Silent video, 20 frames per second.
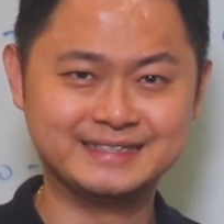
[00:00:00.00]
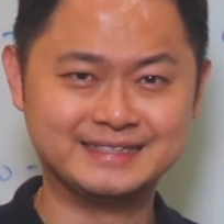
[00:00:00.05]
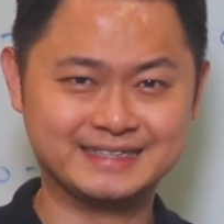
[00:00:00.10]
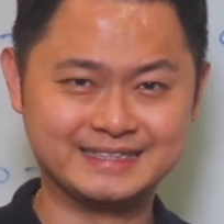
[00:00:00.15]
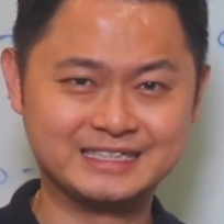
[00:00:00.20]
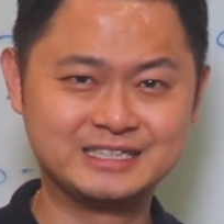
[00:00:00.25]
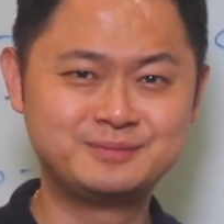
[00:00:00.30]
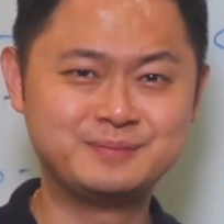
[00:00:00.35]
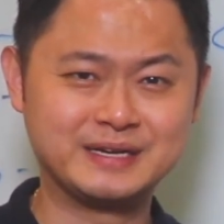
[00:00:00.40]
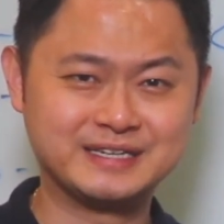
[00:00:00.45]

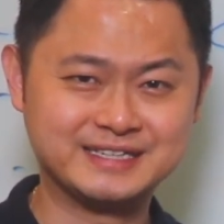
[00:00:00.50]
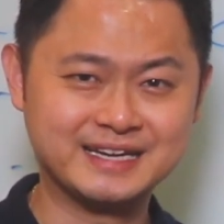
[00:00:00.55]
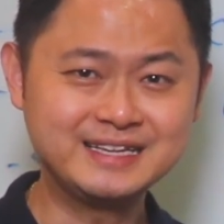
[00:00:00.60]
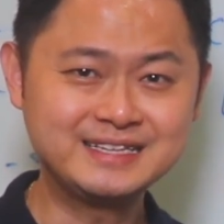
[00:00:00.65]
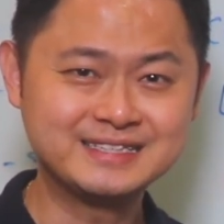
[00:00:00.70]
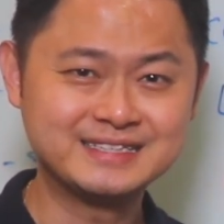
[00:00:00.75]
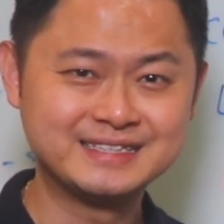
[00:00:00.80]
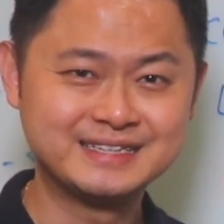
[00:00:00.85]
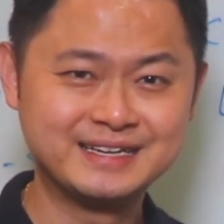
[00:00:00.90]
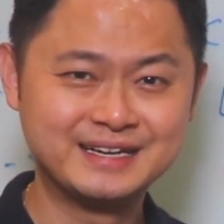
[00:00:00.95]
Does this make
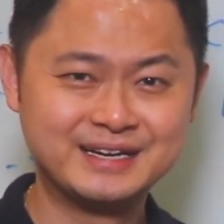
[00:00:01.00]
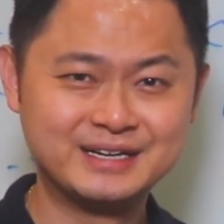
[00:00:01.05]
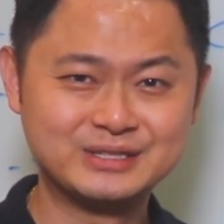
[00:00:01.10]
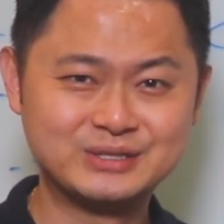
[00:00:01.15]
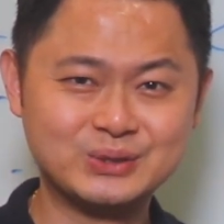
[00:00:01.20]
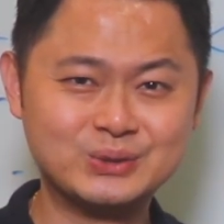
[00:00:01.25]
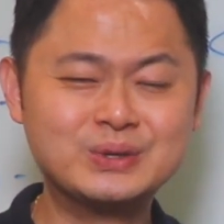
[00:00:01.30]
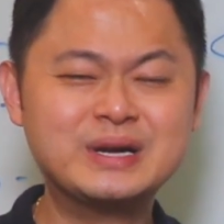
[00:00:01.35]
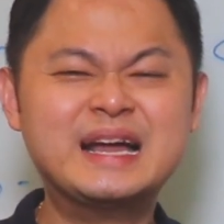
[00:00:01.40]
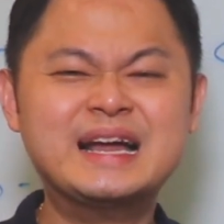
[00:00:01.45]
sense?
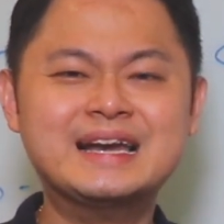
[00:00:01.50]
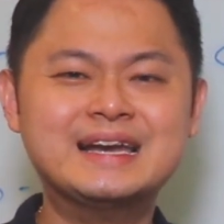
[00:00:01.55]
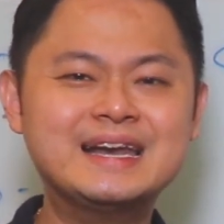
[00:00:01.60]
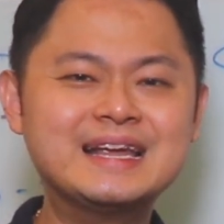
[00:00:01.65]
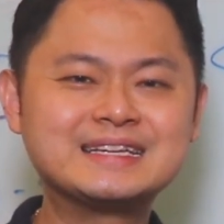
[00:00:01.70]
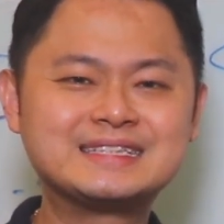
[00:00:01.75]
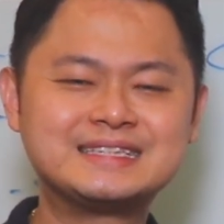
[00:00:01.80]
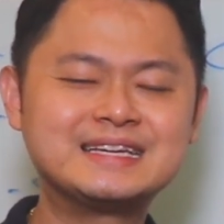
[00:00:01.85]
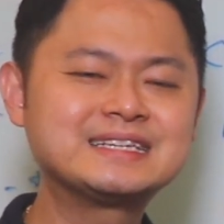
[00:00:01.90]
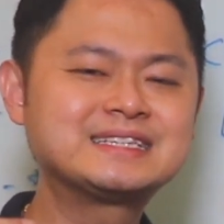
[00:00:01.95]
So
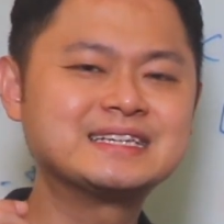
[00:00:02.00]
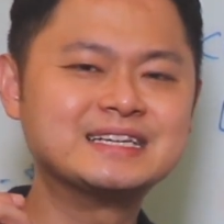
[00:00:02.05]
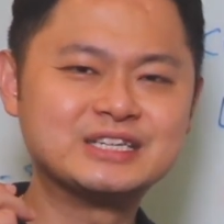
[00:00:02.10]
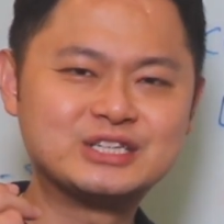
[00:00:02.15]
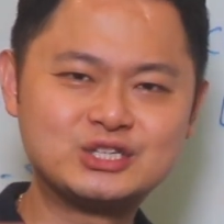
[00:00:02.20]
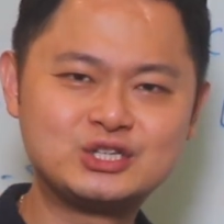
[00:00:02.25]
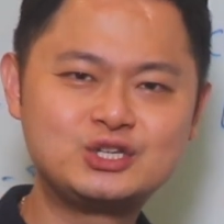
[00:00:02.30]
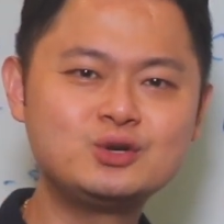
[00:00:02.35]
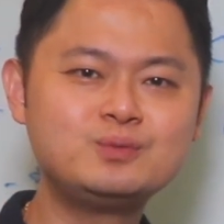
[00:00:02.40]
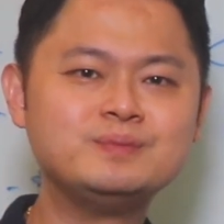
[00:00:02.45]
let's just
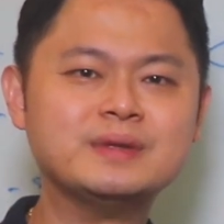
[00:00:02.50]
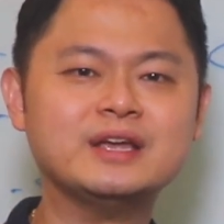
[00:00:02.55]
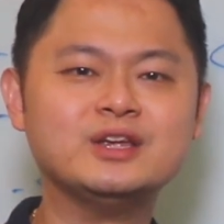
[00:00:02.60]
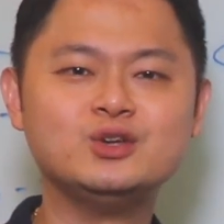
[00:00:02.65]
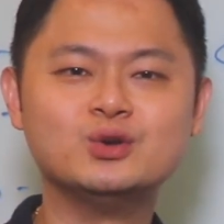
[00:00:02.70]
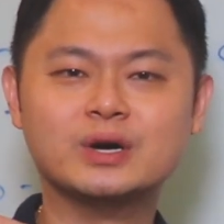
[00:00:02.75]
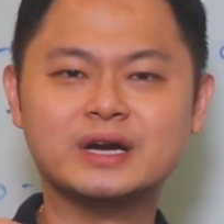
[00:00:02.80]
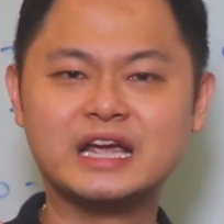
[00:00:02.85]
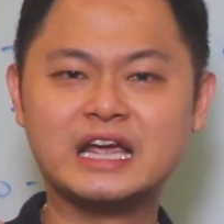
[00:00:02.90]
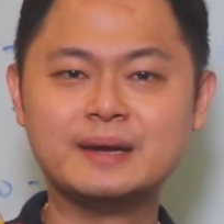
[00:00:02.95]
assume that
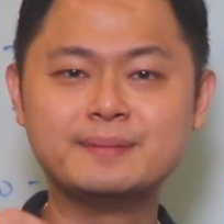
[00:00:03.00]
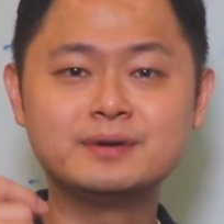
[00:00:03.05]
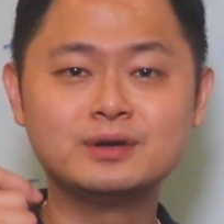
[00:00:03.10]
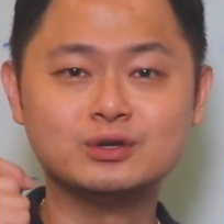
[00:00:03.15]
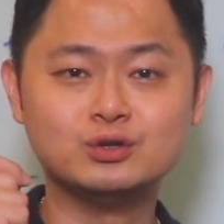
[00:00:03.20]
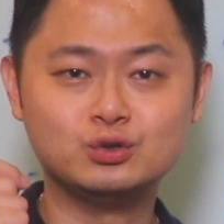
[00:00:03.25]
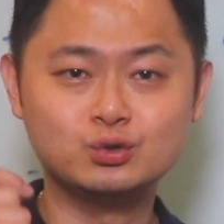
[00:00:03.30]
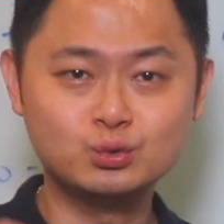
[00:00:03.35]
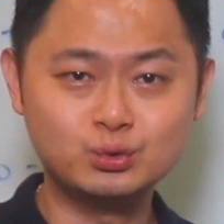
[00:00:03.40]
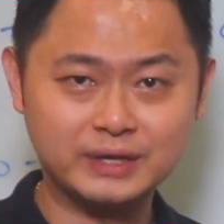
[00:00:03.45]
you're able to
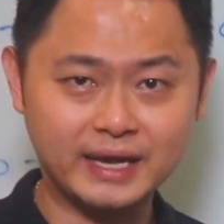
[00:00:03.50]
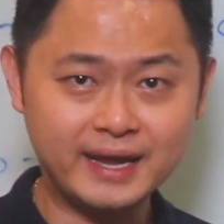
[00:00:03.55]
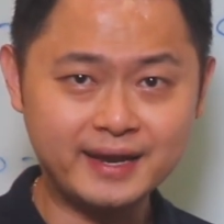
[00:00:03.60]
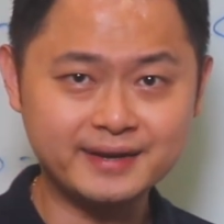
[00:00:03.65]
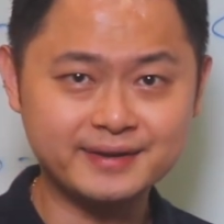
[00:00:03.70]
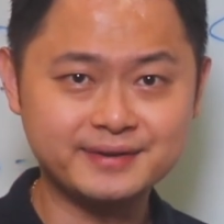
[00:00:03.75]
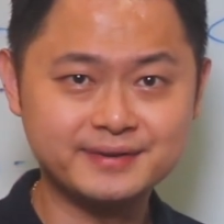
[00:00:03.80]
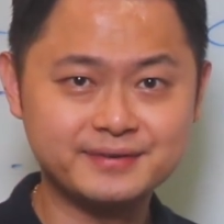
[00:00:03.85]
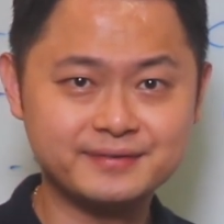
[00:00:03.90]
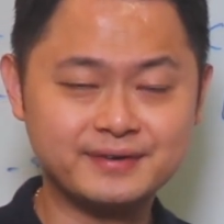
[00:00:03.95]
do
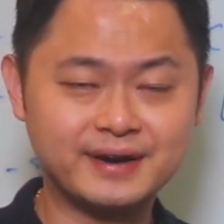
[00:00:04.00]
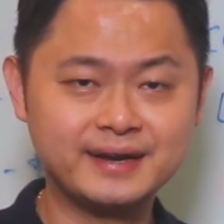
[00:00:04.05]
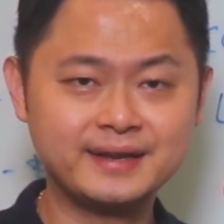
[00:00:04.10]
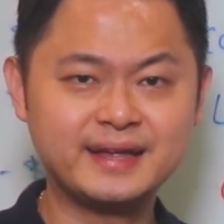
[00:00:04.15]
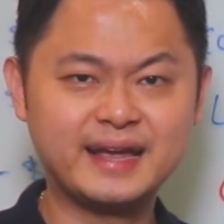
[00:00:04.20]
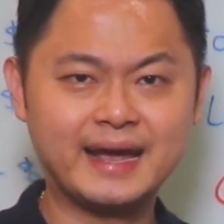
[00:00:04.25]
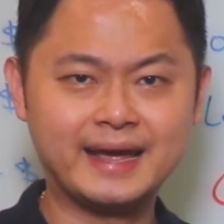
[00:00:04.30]
that, right?